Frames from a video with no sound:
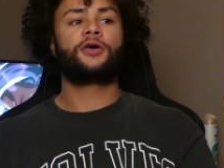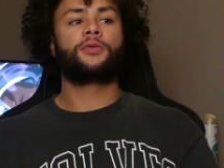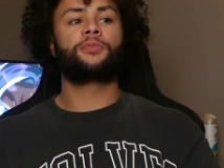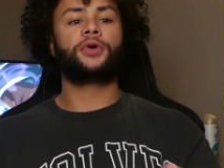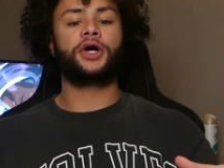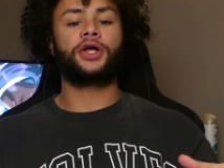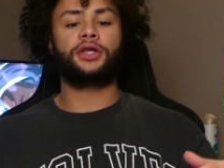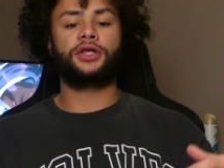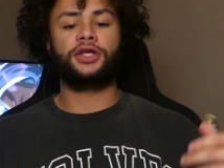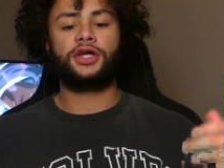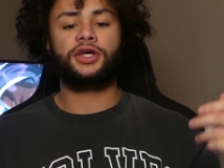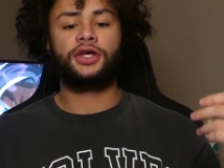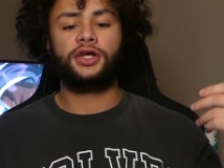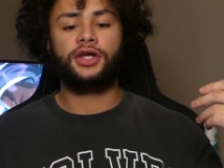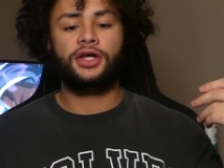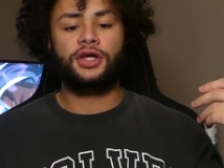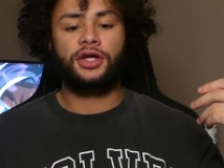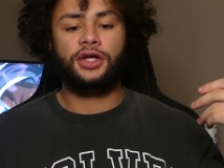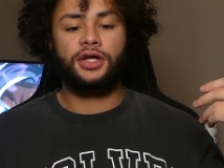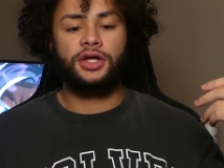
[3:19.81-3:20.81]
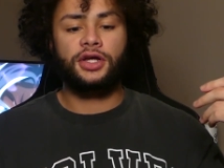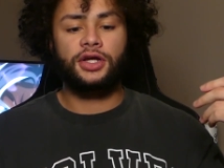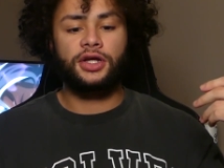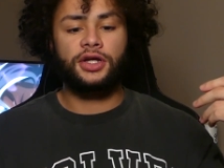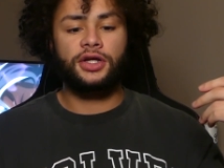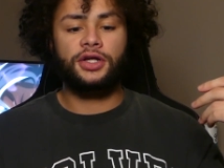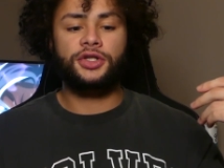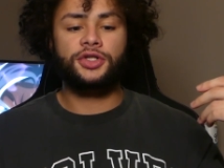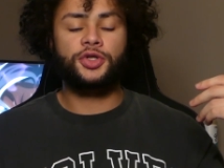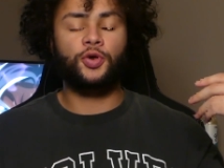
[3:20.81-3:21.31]
But
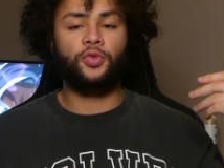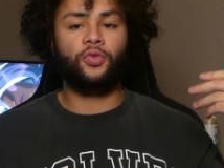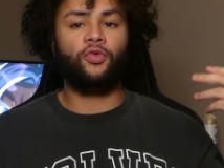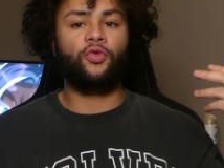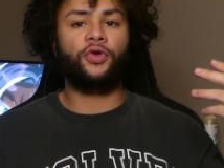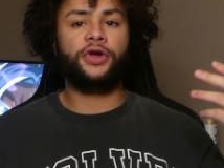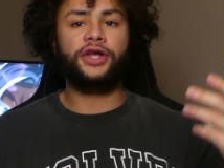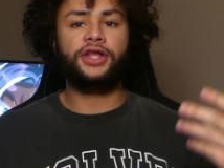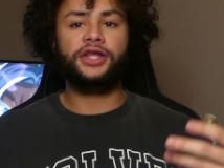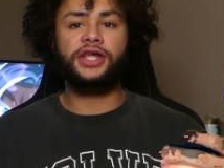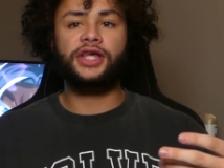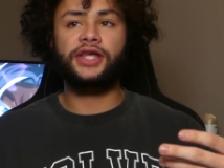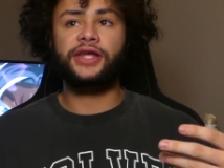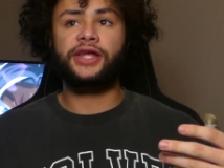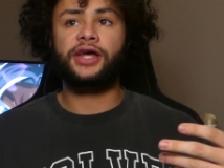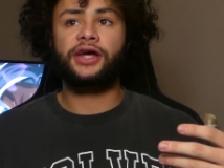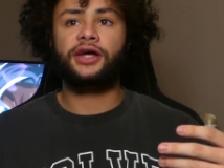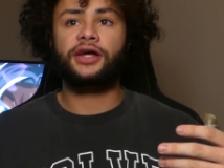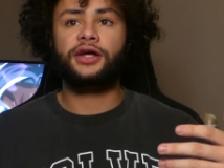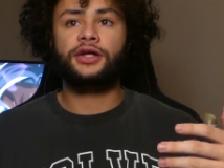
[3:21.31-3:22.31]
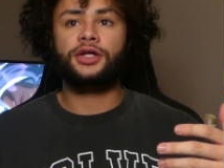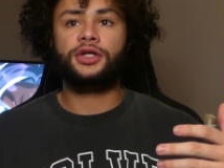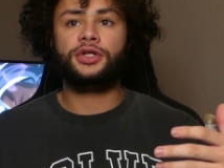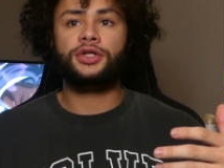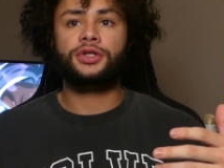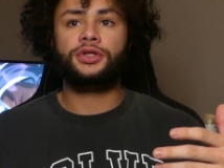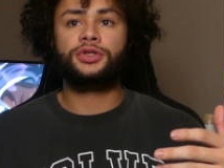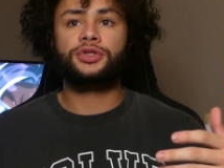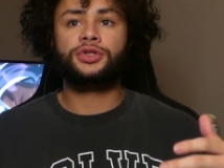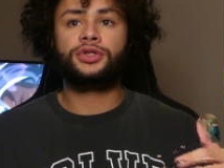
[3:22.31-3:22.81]
to really
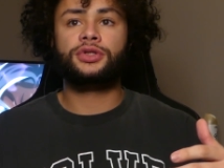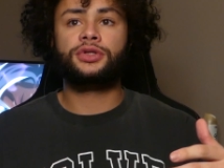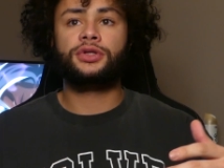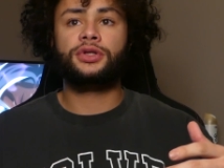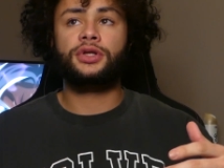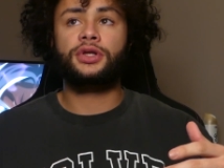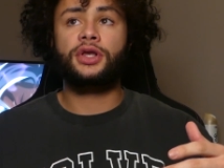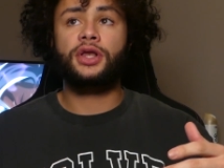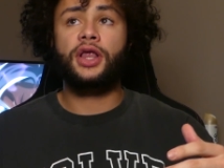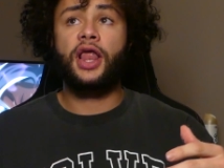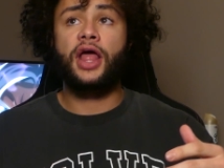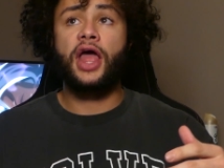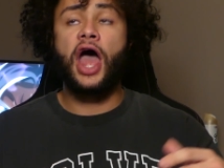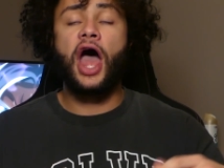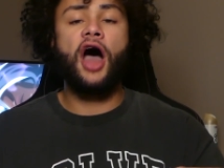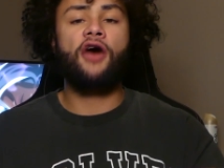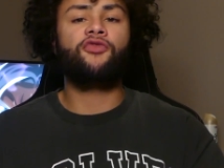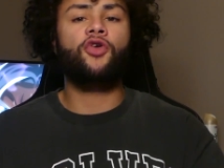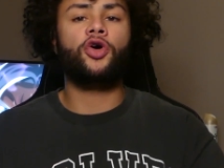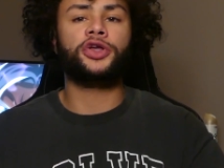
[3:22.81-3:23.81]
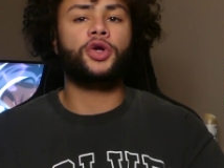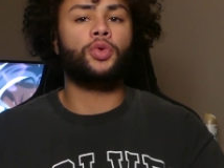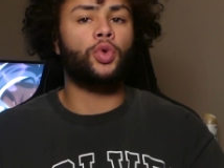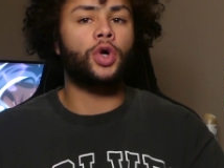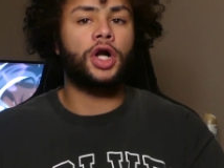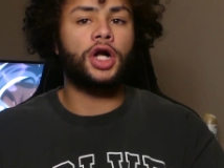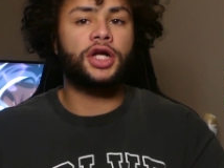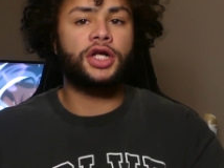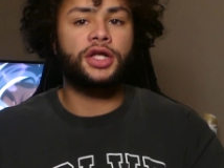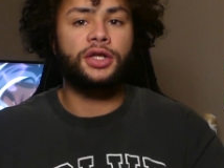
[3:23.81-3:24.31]
have all your
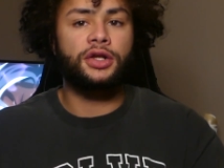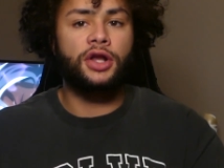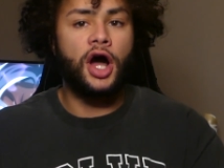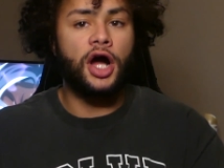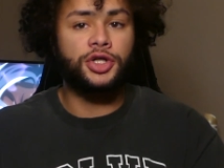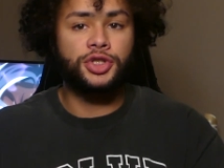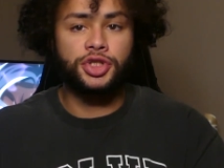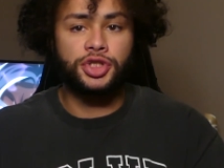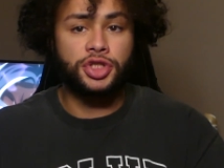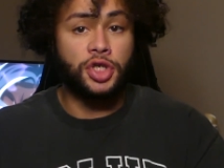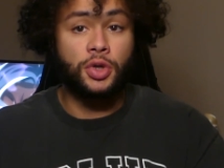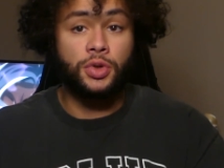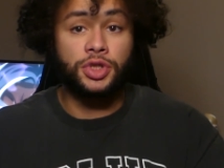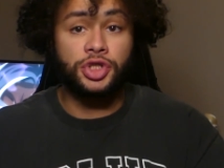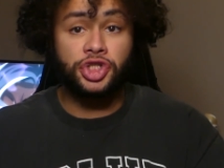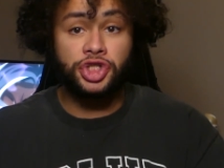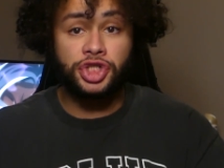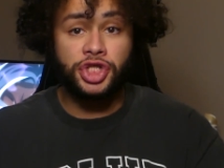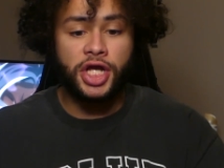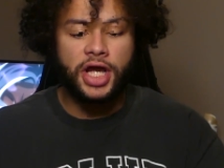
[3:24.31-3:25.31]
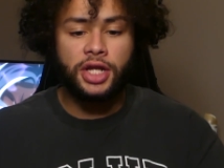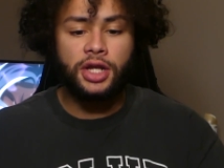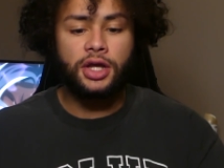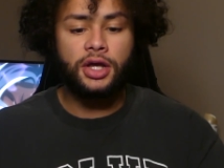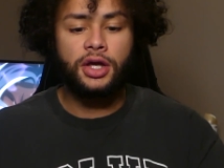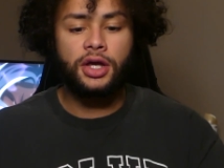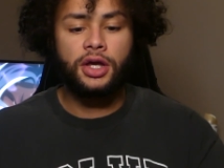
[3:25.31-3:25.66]
work not just go to shit,